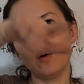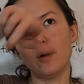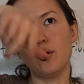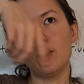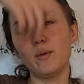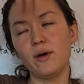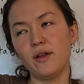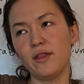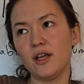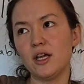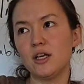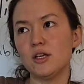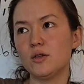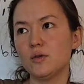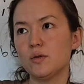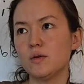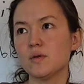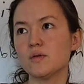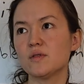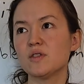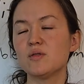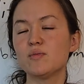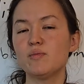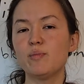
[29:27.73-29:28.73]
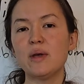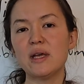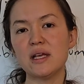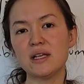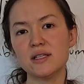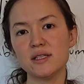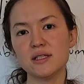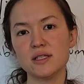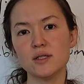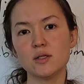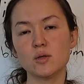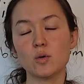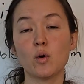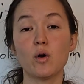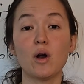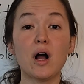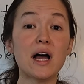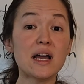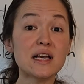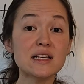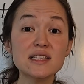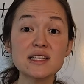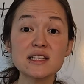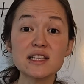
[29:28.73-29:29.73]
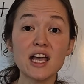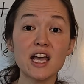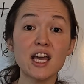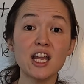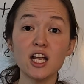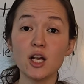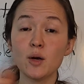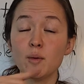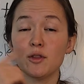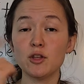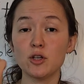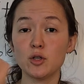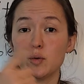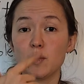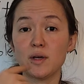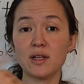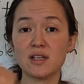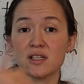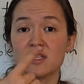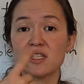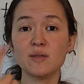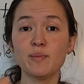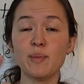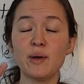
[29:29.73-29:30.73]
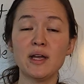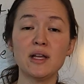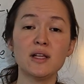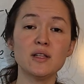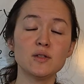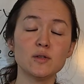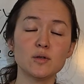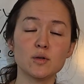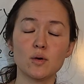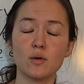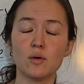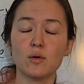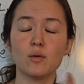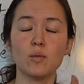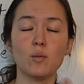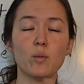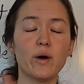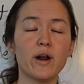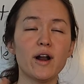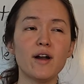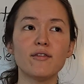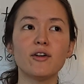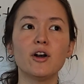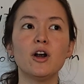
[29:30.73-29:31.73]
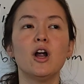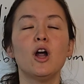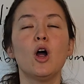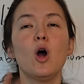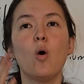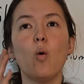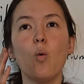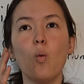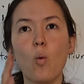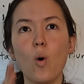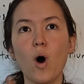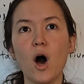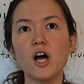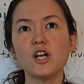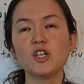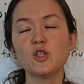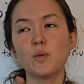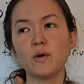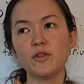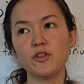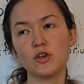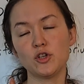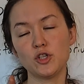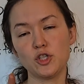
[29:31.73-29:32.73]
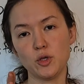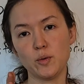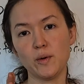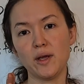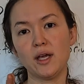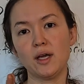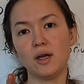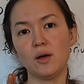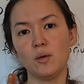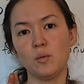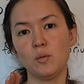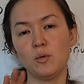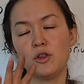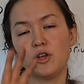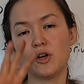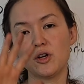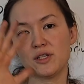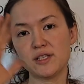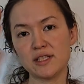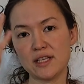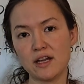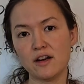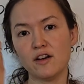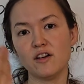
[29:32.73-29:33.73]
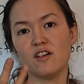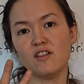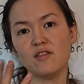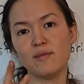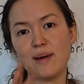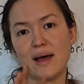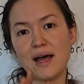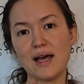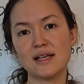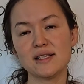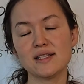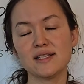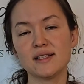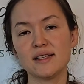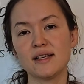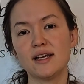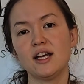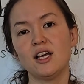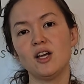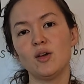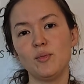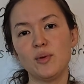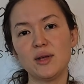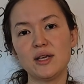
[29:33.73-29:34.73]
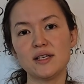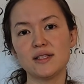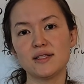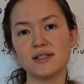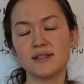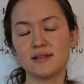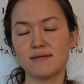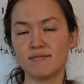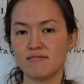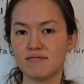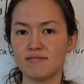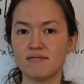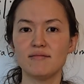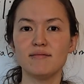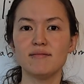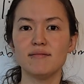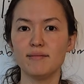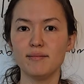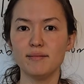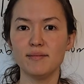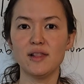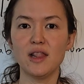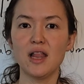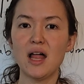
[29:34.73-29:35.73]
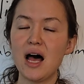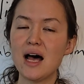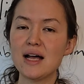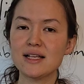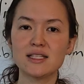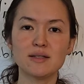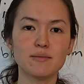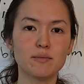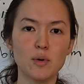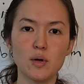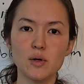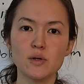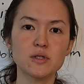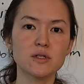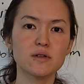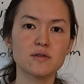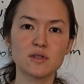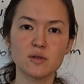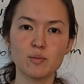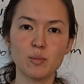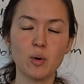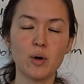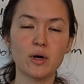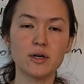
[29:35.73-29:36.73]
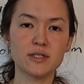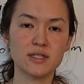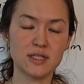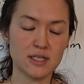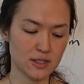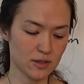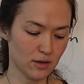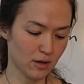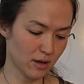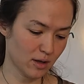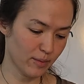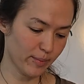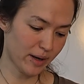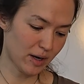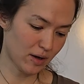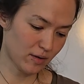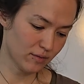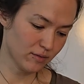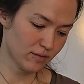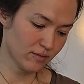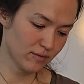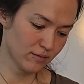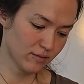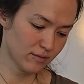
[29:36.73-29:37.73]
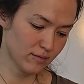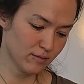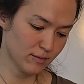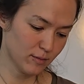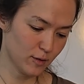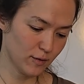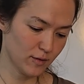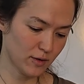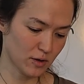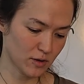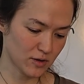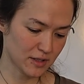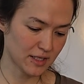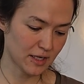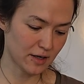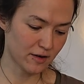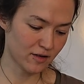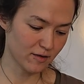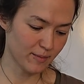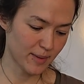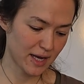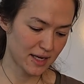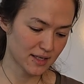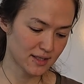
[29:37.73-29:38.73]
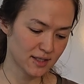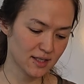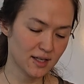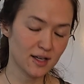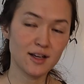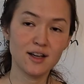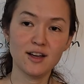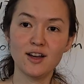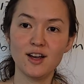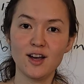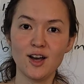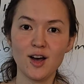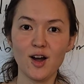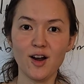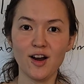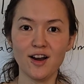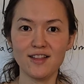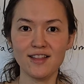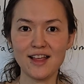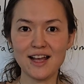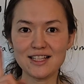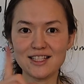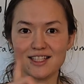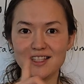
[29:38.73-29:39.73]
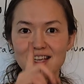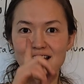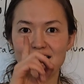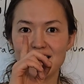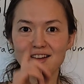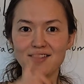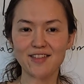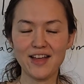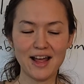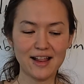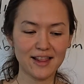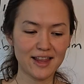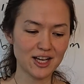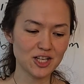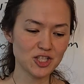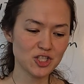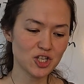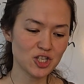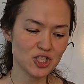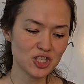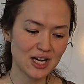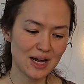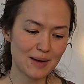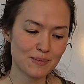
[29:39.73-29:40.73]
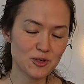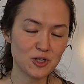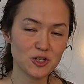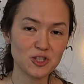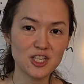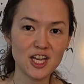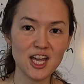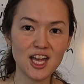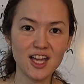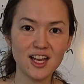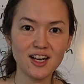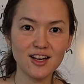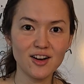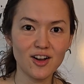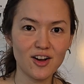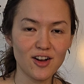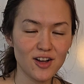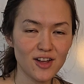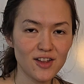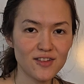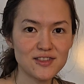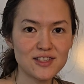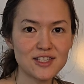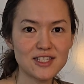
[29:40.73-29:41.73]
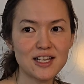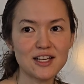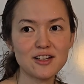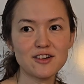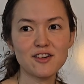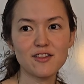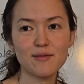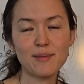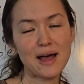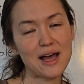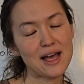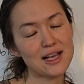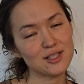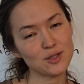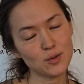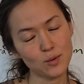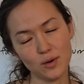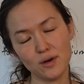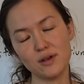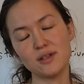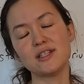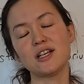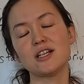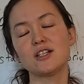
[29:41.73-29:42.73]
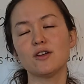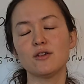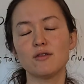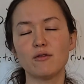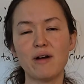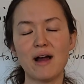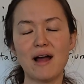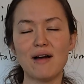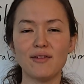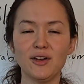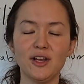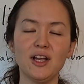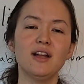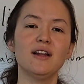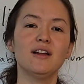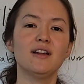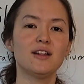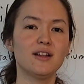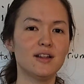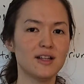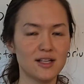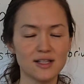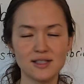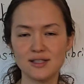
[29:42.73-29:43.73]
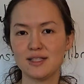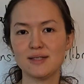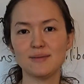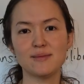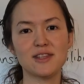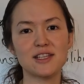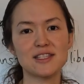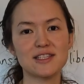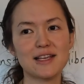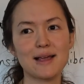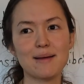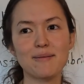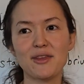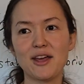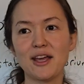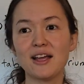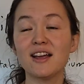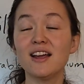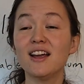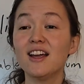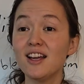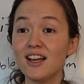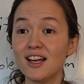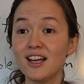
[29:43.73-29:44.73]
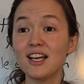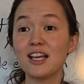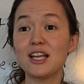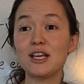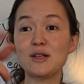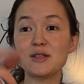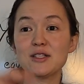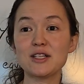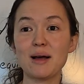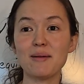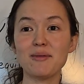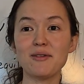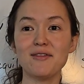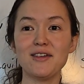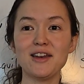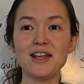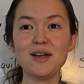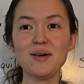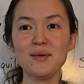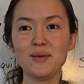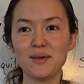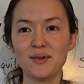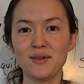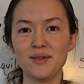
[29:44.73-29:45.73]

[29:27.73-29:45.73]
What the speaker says: when they do those spins, or ice skating when they're doing the spins or whatever, watch what they're doing with their center of mass, because most of sports is all about moving your center of mass. All right, that's the end of that lecture, chapter 10 on center of mass or center of gravity. It's the same thing. Can you stop the video?